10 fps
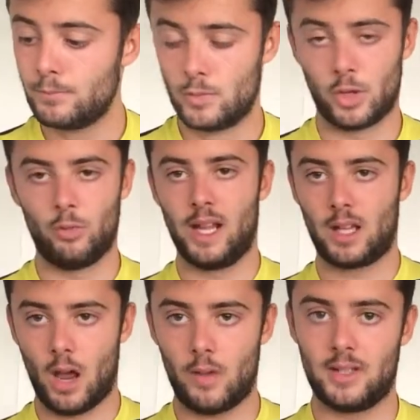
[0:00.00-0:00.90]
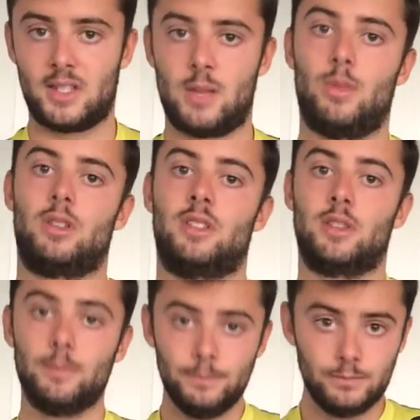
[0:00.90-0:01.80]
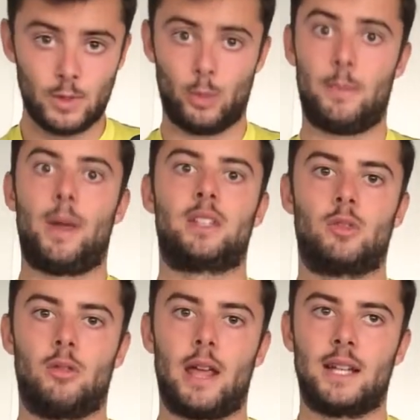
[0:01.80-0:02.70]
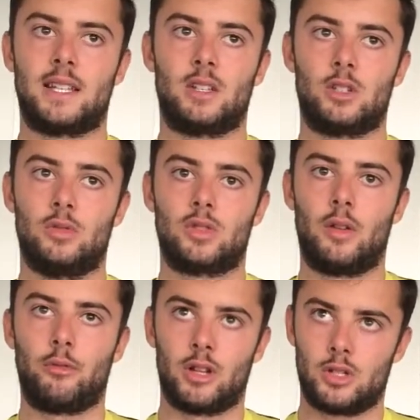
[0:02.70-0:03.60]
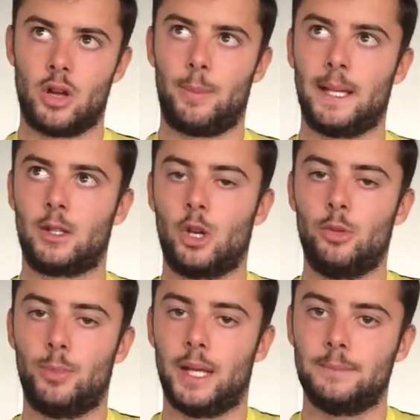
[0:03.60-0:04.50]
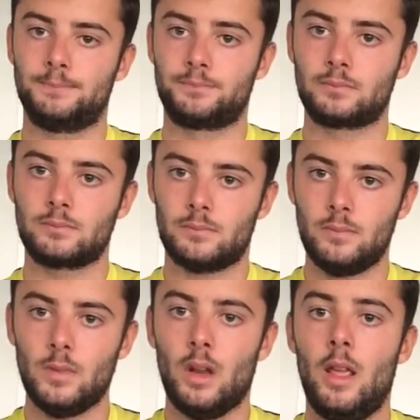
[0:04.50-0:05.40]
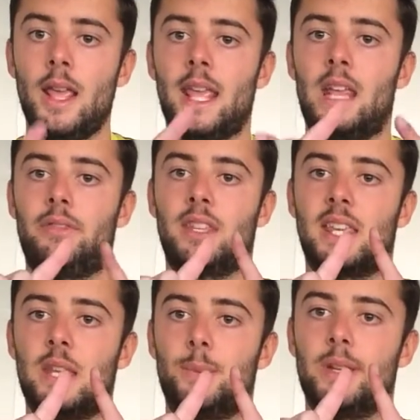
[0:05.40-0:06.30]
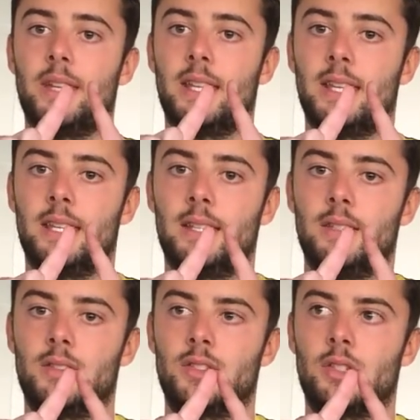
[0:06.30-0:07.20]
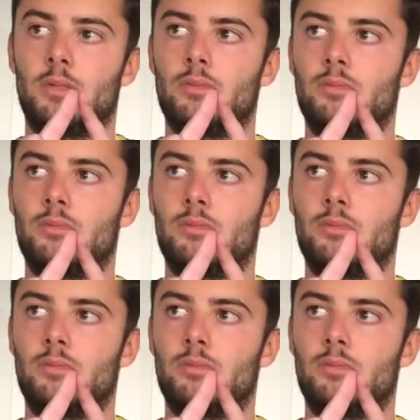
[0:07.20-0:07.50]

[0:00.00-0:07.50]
So reoccurring stimuluses you'll be better at reacting to. So for example, it could be if the keeper is